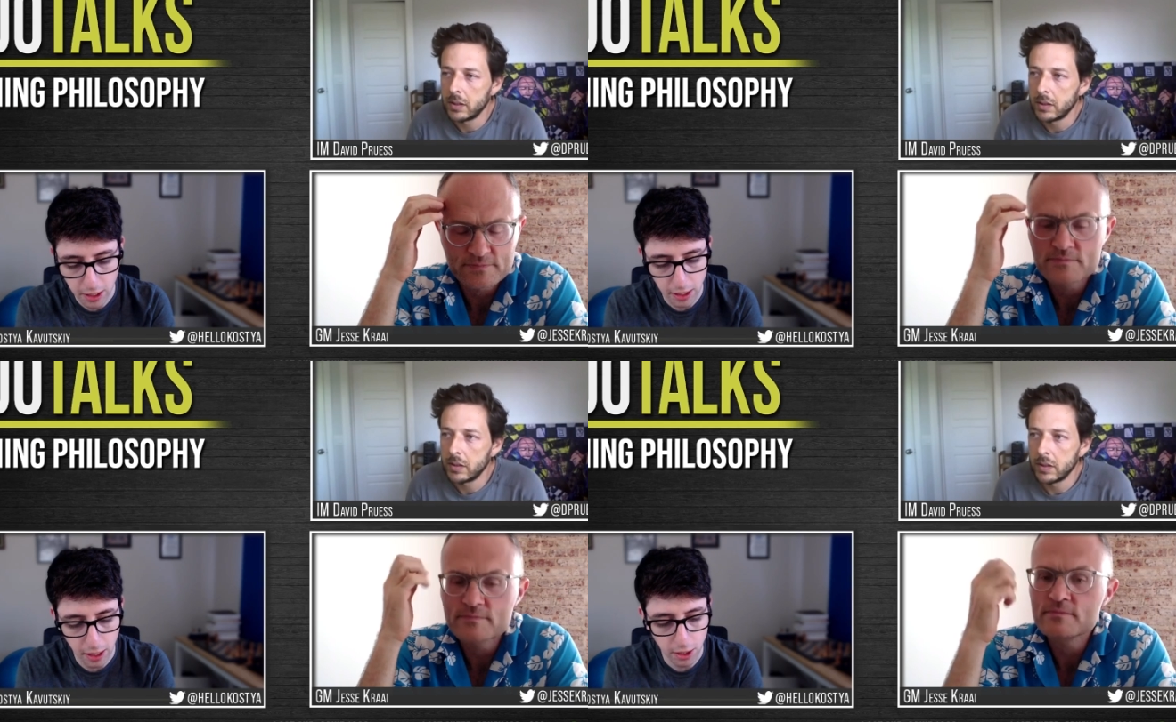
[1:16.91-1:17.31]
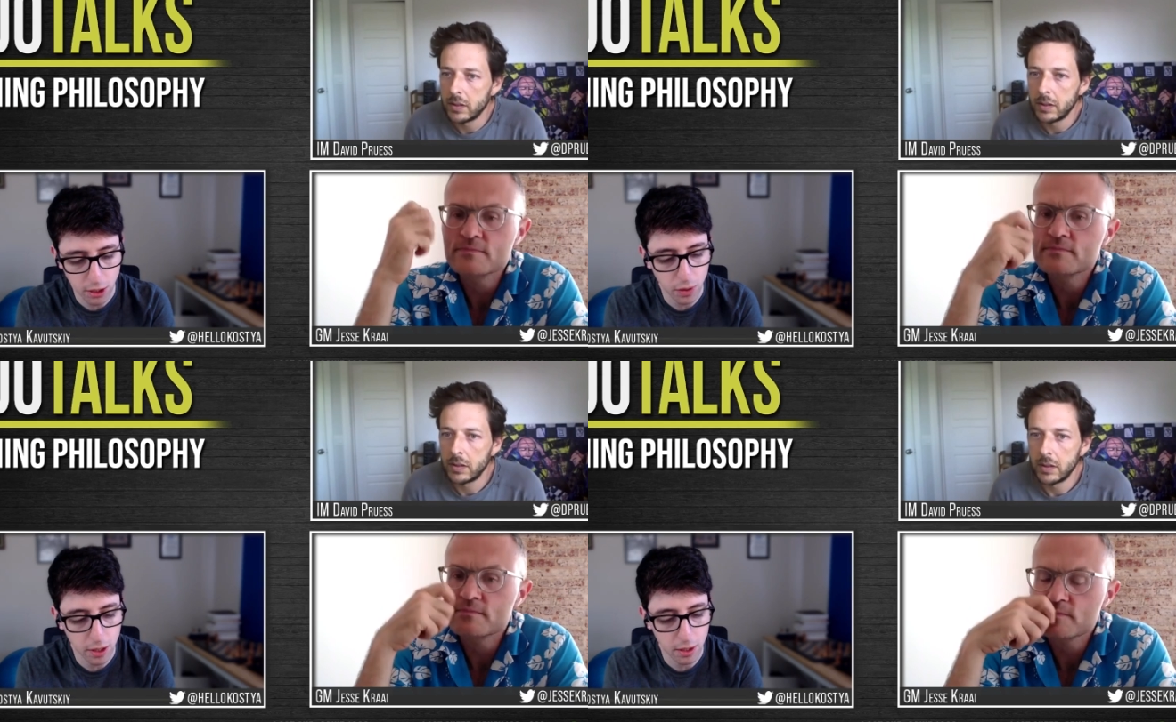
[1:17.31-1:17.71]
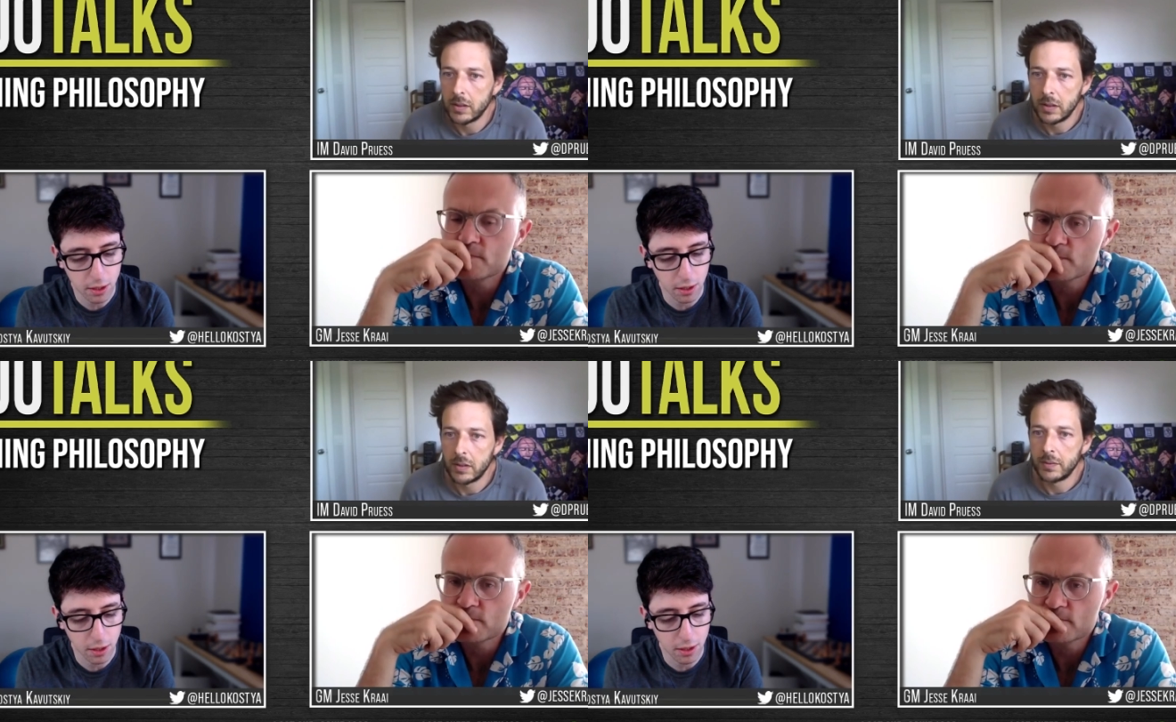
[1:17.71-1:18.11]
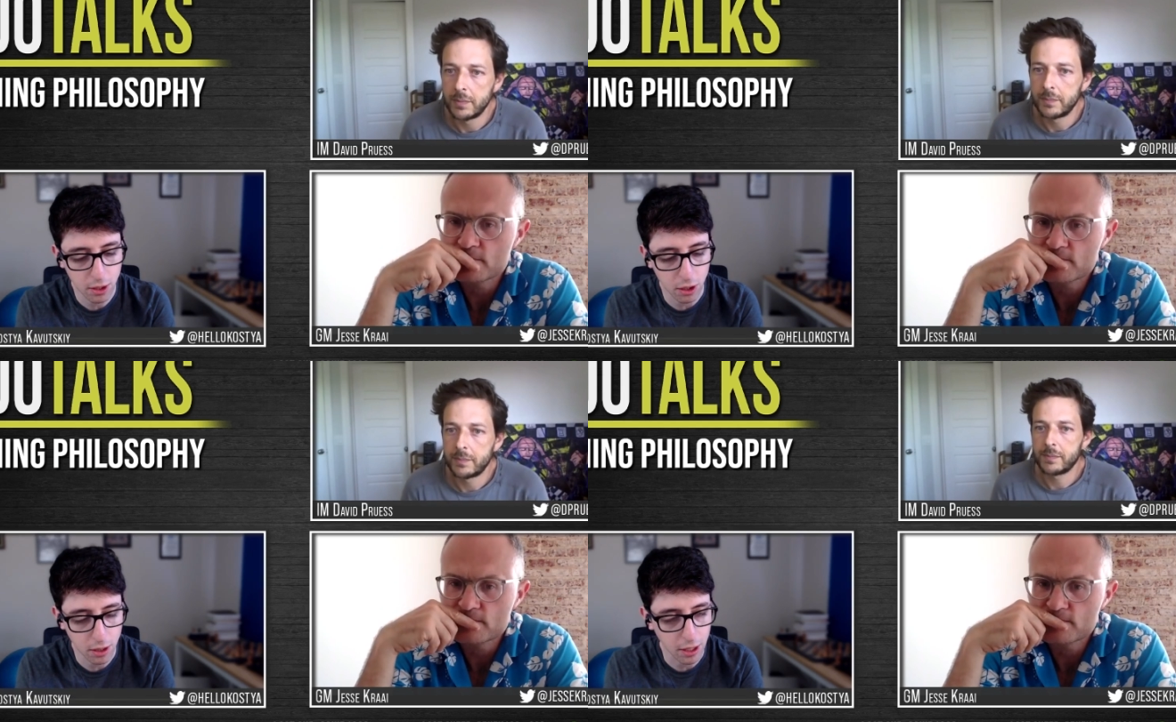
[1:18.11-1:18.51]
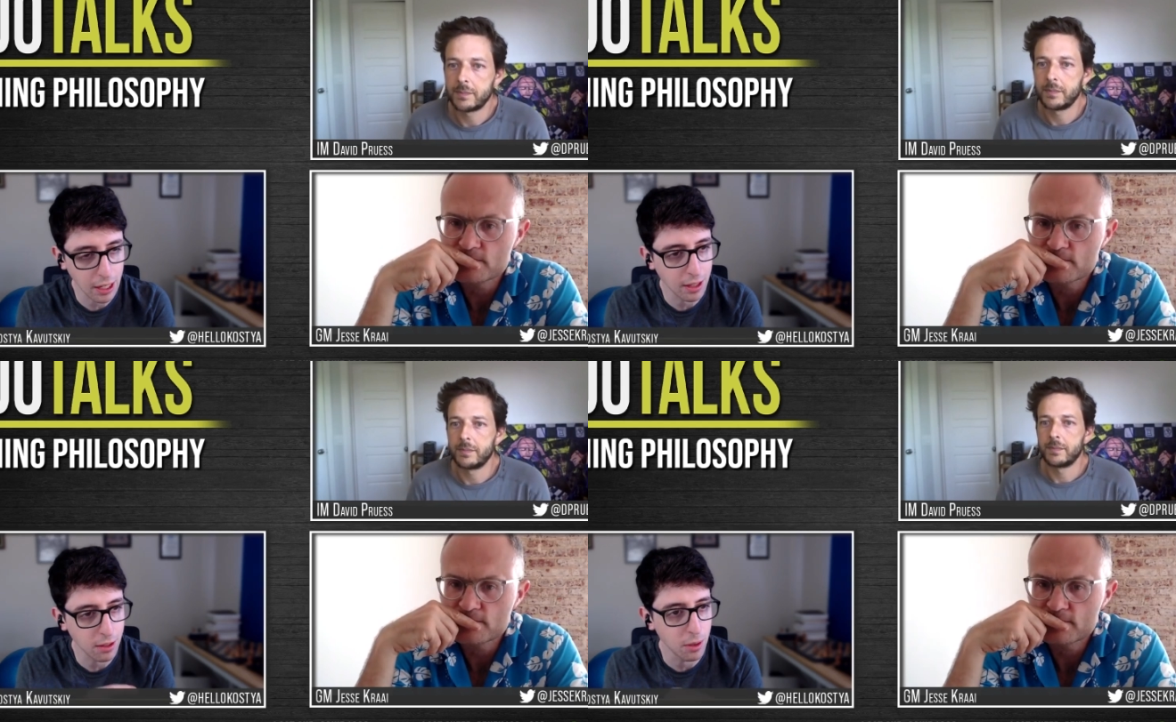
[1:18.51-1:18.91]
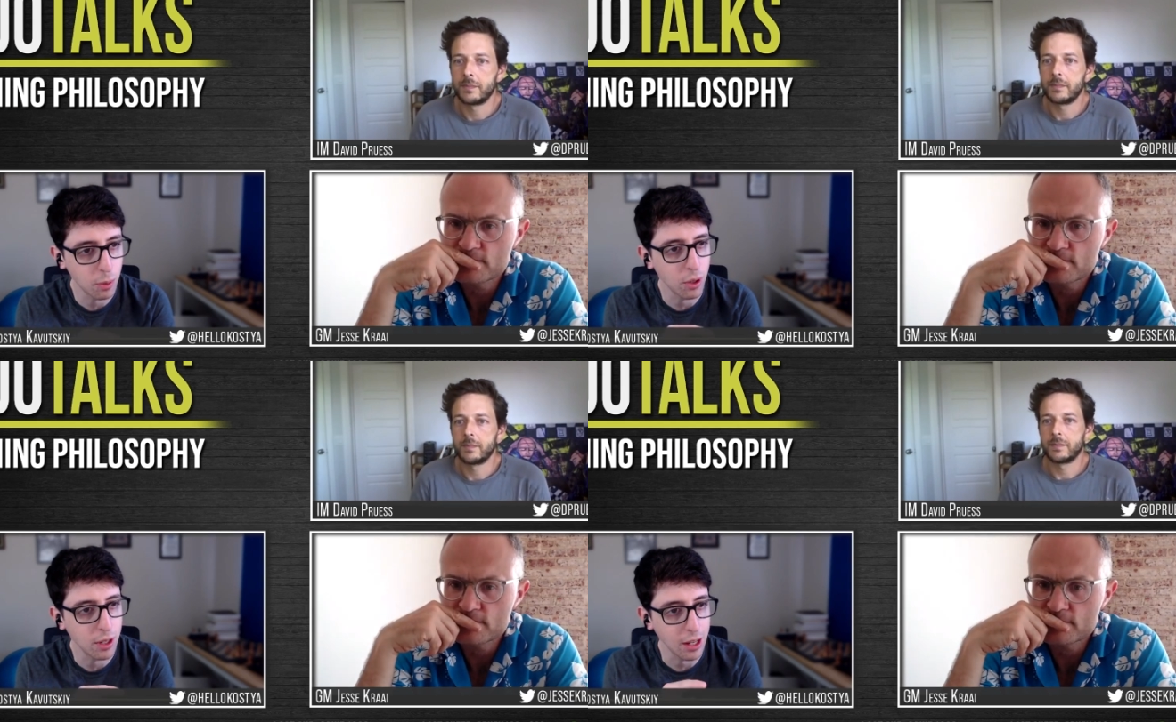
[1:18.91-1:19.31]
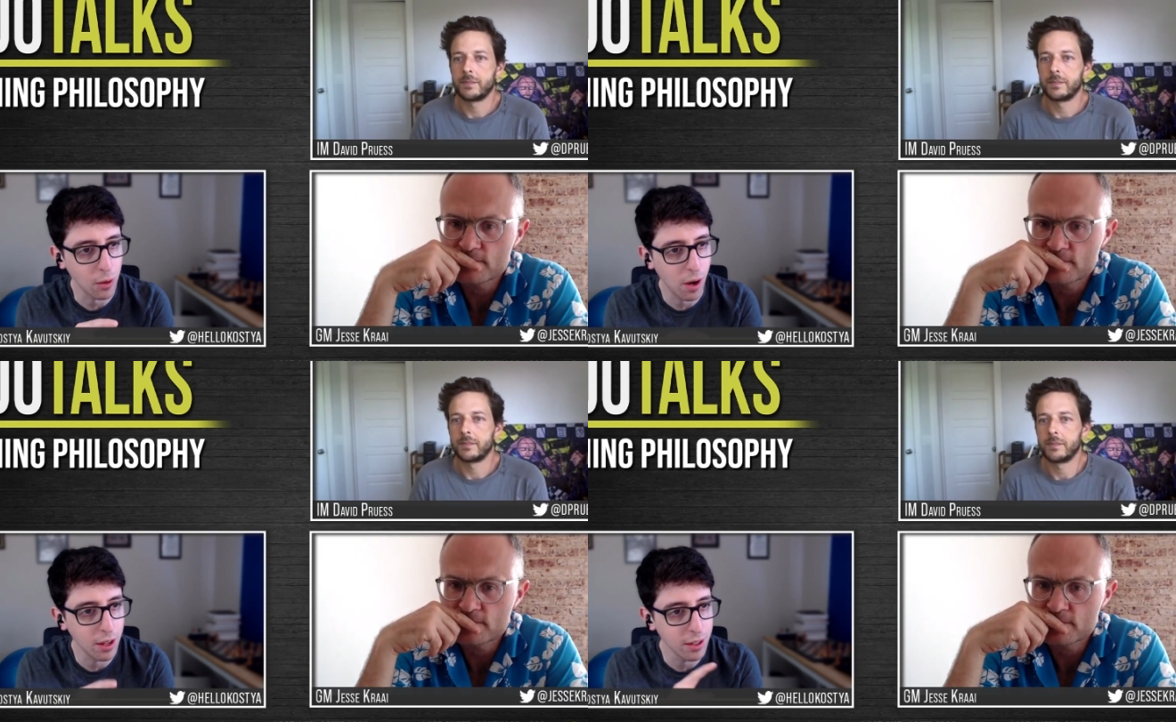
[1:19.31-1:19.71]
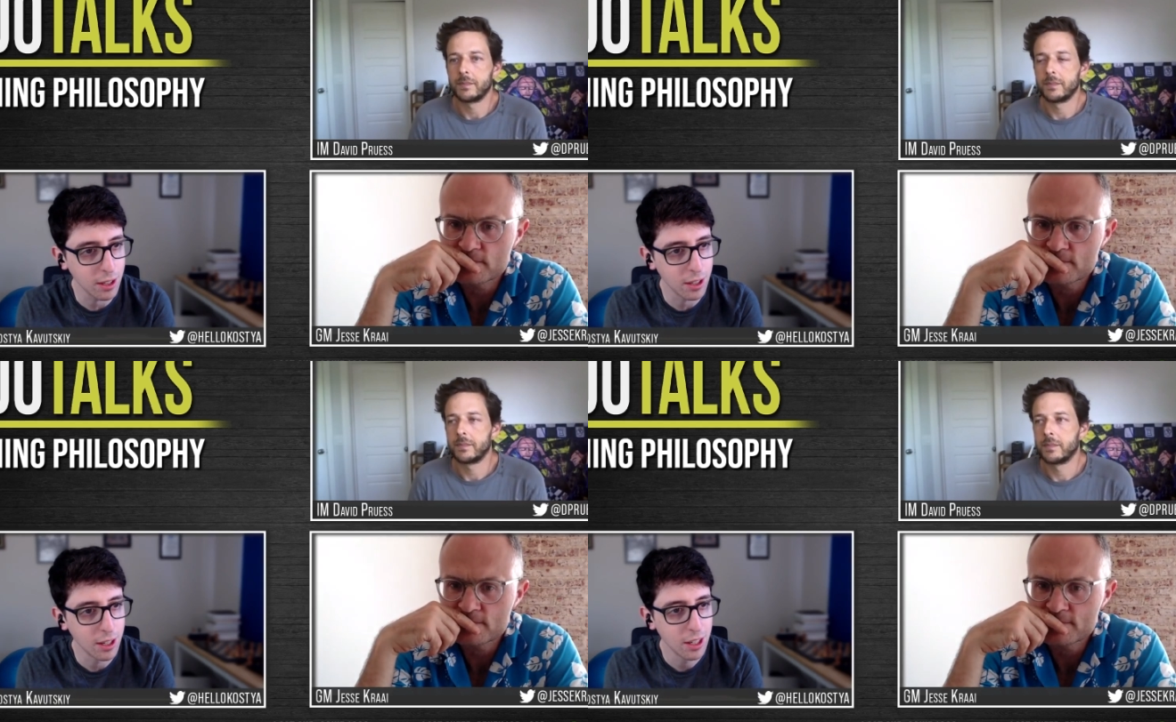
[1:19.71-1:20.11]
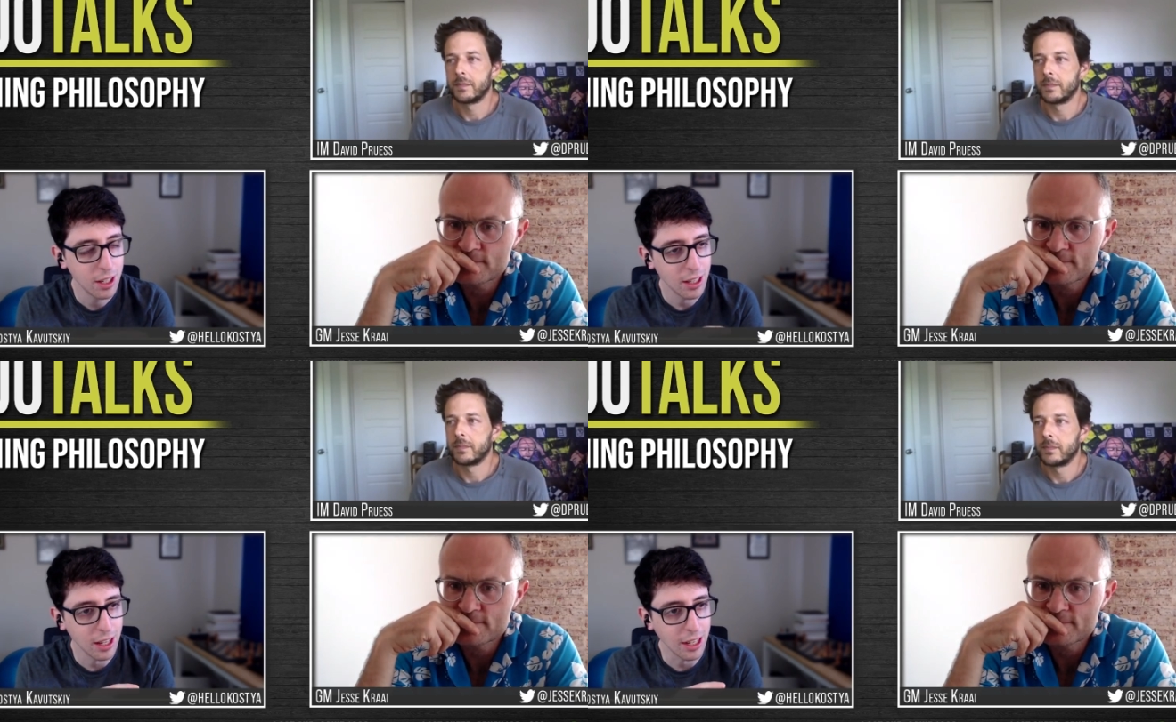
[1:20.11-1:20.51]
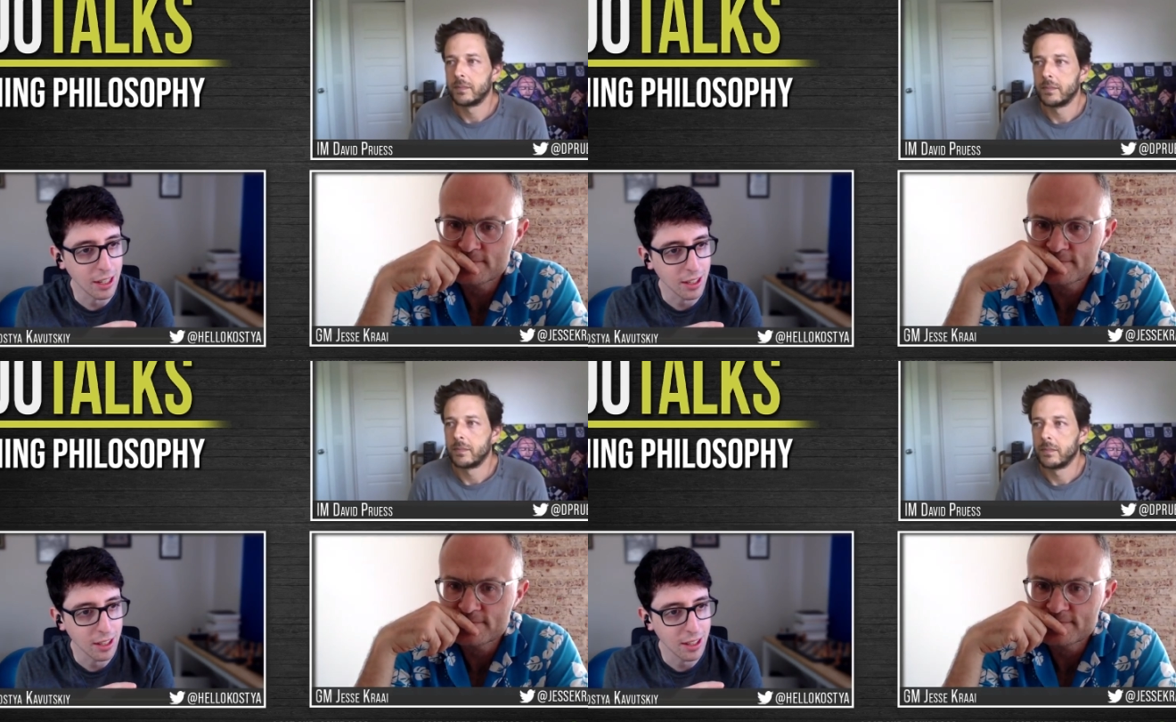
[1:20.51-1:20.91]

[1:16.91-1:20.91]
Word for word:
Speaker 1: I've seen like students start looking at the report like while they're like